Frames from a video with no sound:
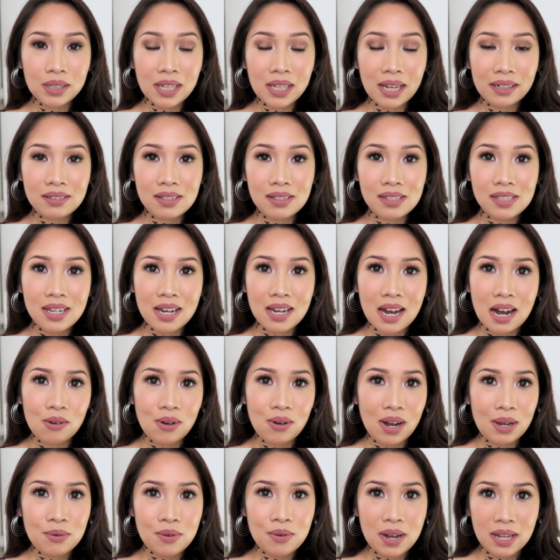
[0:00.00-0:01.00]
like to see how
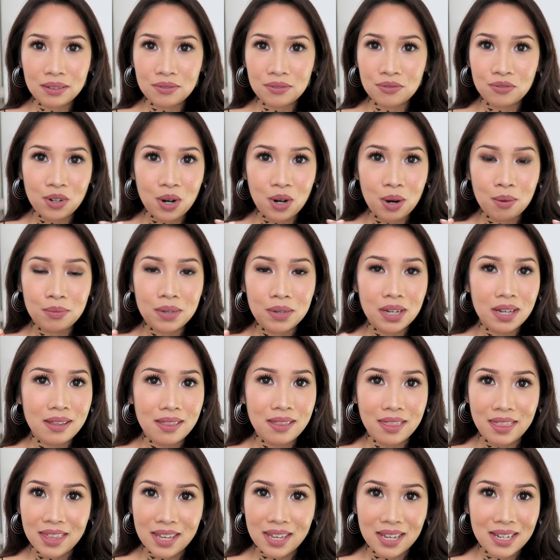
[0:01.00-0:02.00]
I went from
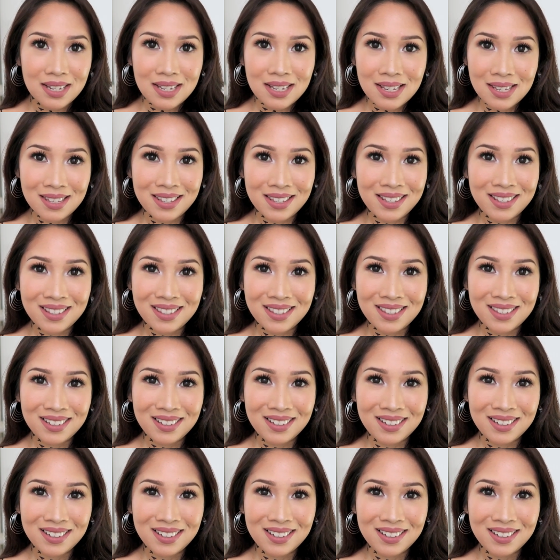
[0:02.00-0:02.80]
this